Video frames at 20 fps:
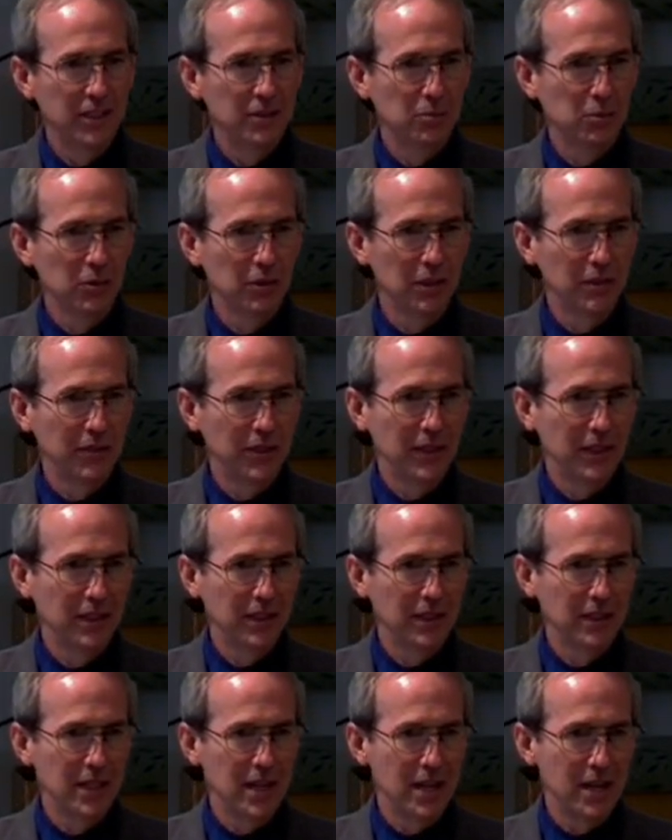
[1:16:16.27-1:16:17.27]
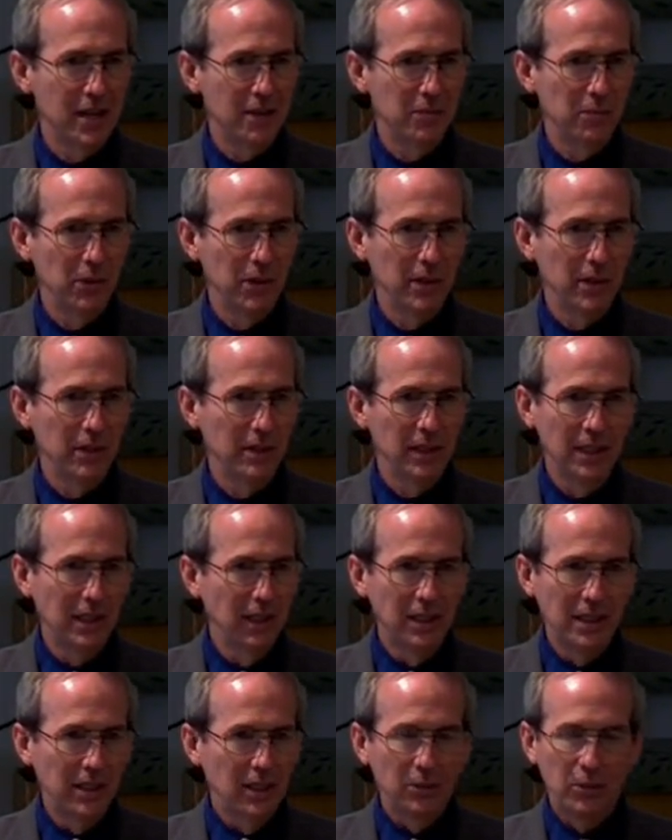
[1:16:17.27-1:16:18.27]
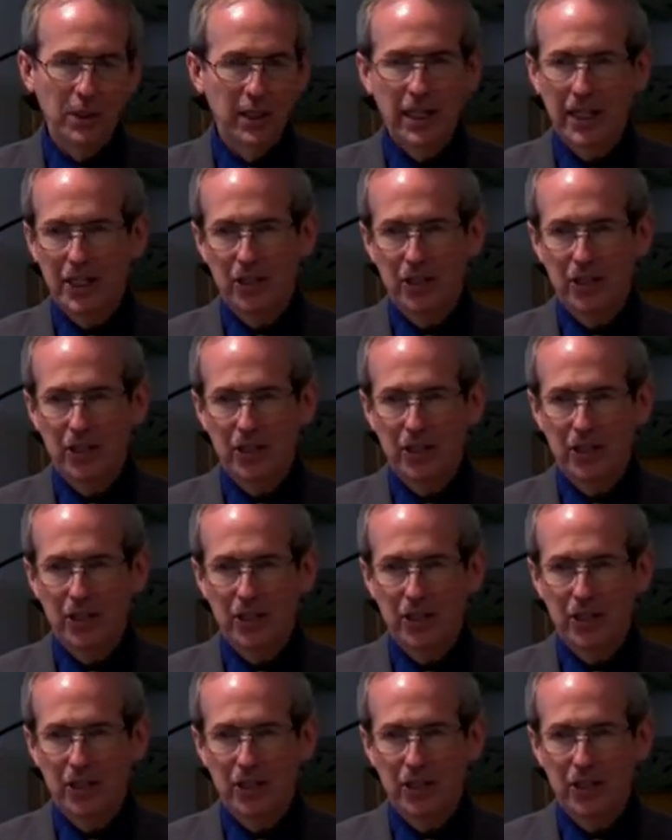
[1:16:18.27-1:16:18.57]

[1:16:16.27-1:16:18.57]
We're living in a time when we can't